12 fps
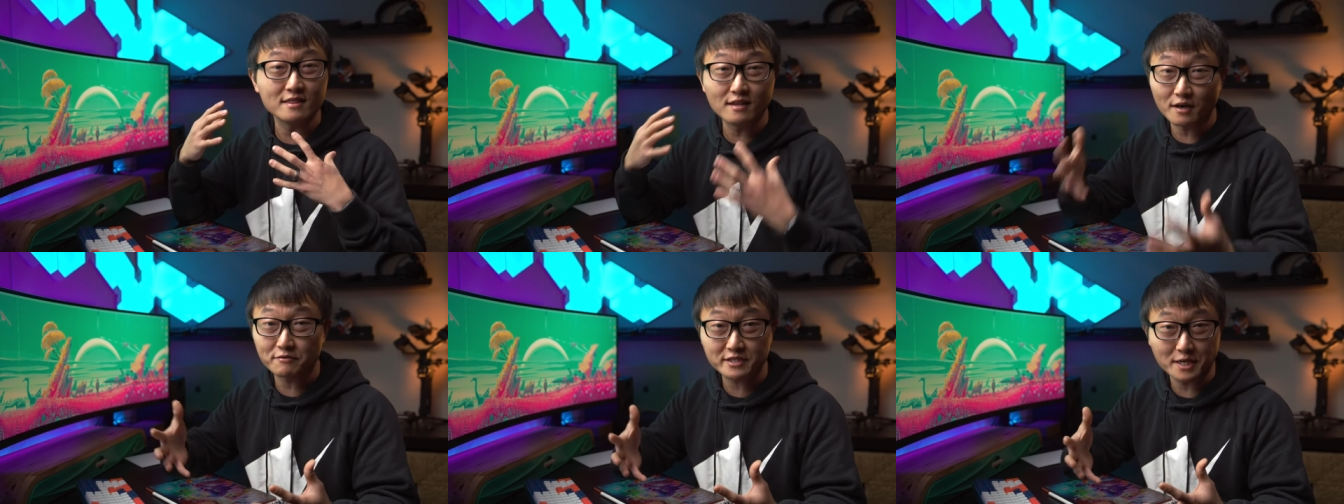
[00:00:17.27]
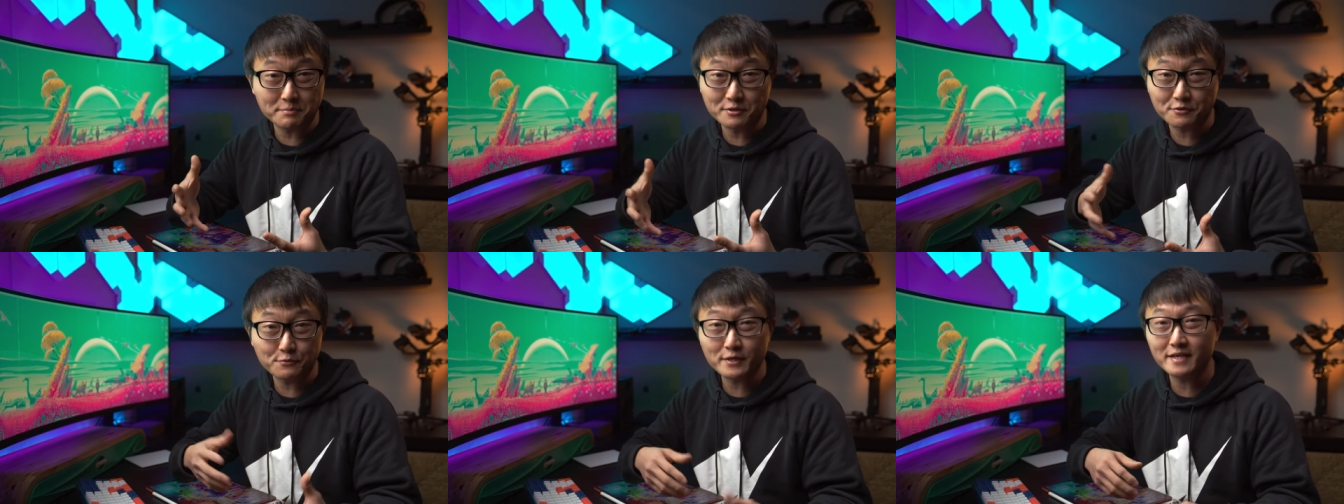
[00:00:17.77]
love Shaper
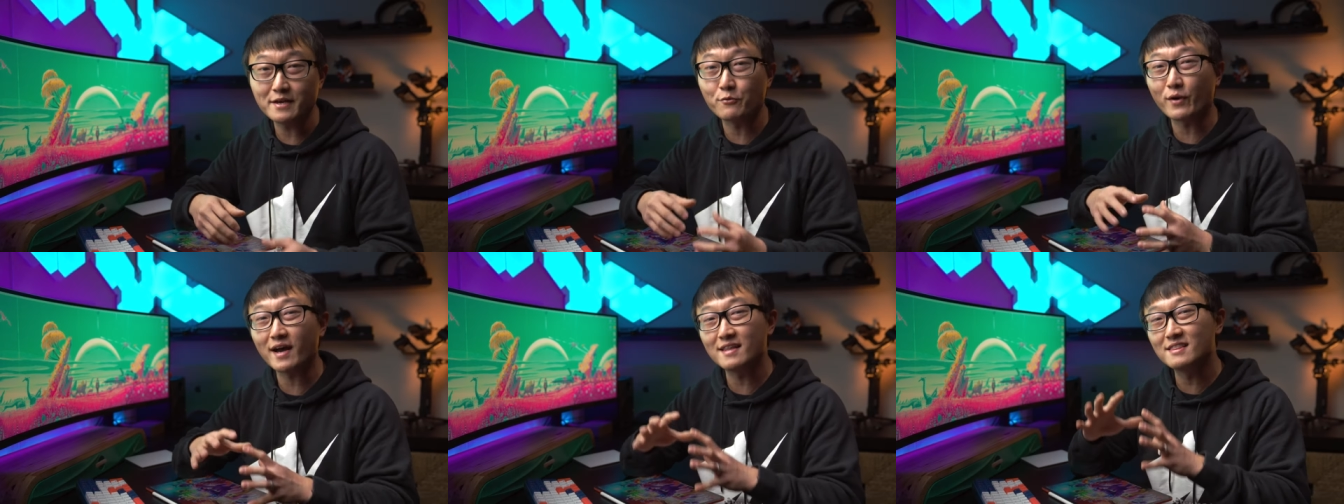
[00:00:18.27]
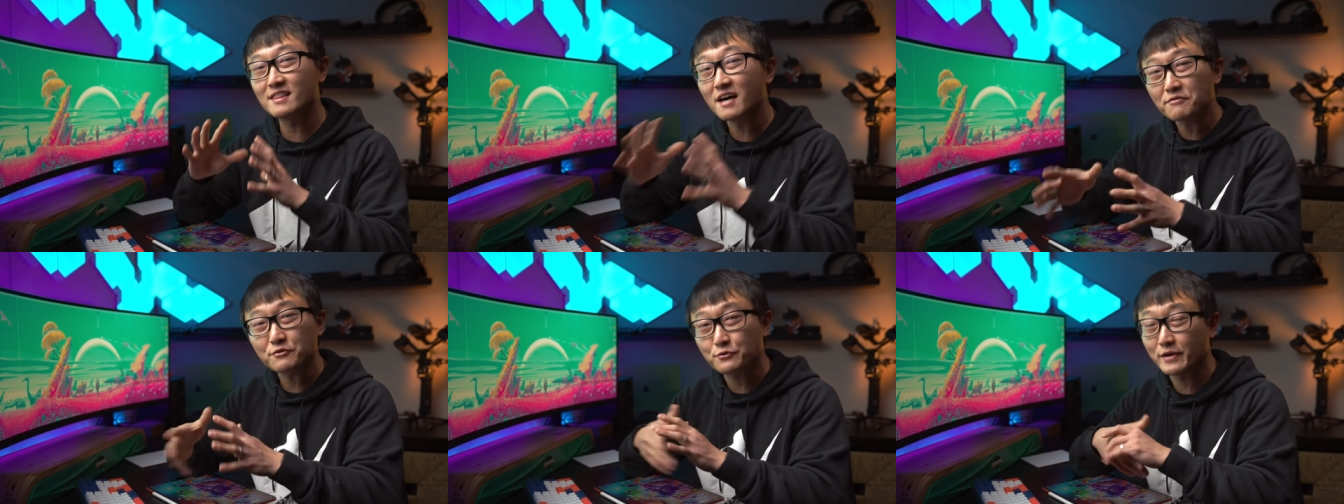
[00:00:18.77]
3D and why I
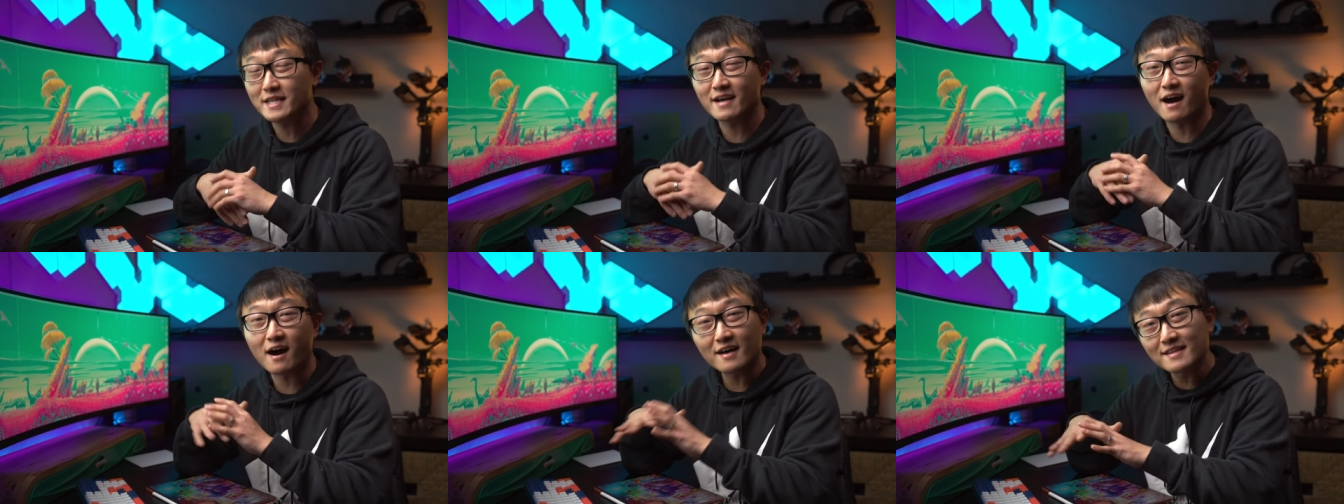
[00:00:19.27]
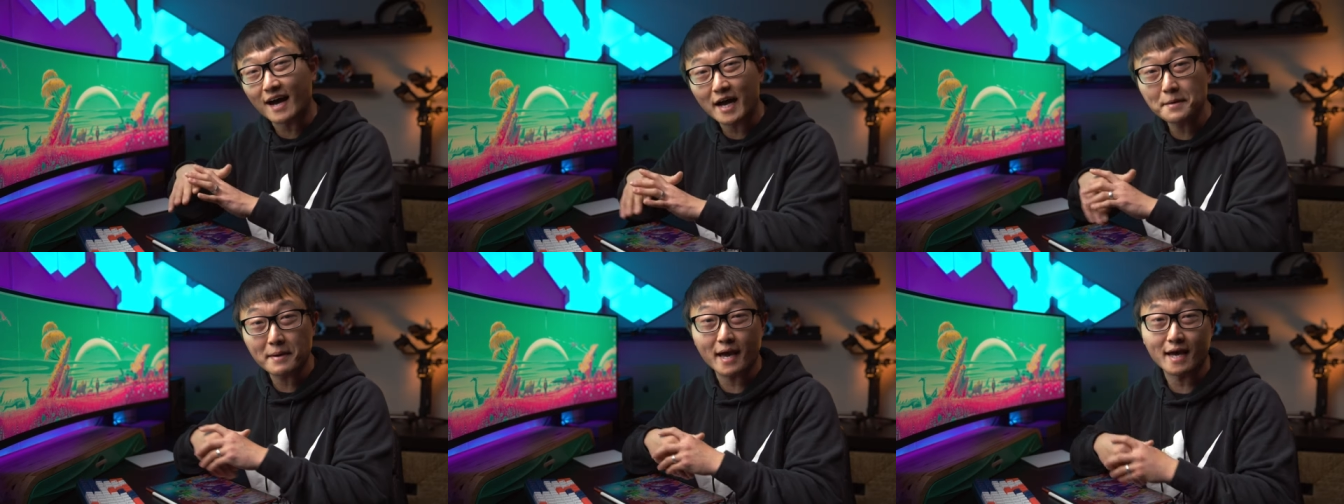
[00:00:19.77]
love creating on the
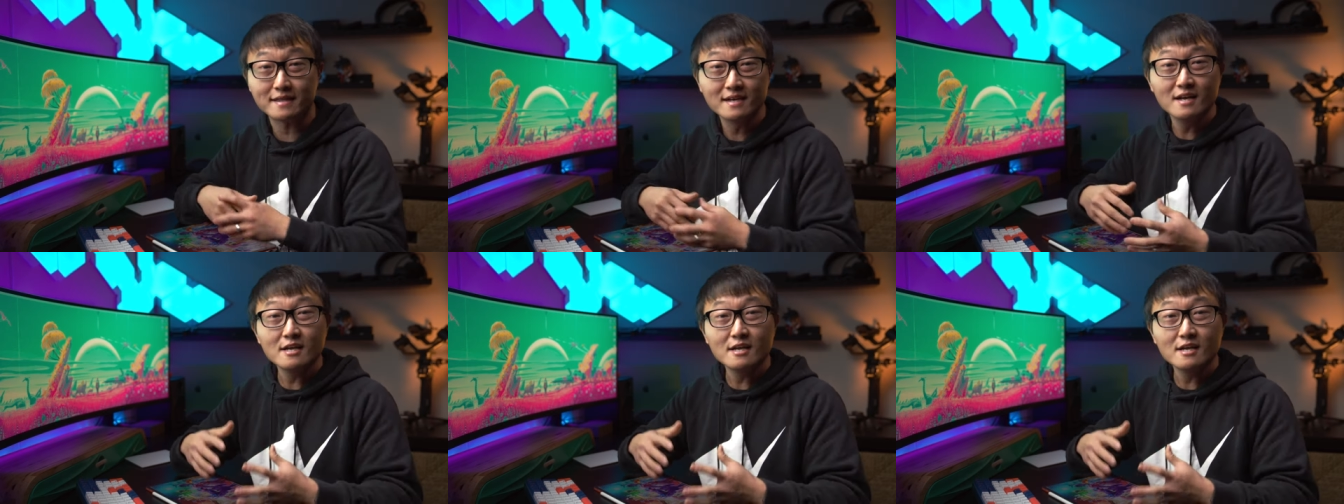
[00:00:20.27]
iPad.